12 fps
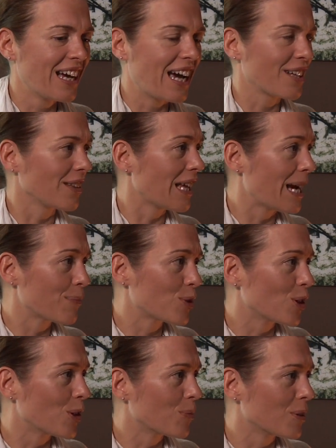I had a
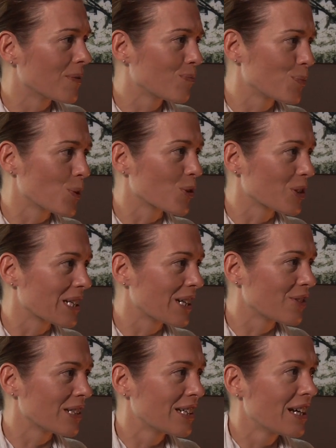laptop that broke
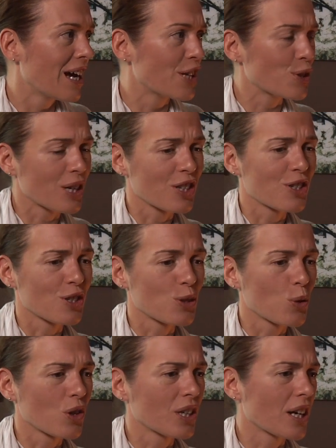down and I took it into the
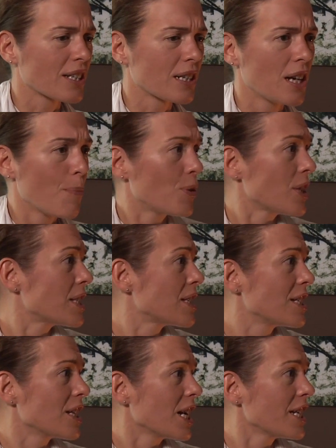store and the guy said, "But this
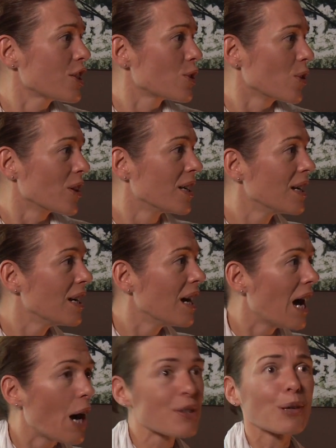is a dinosaur."
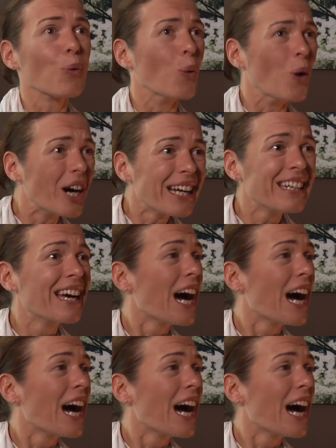I was like, "What?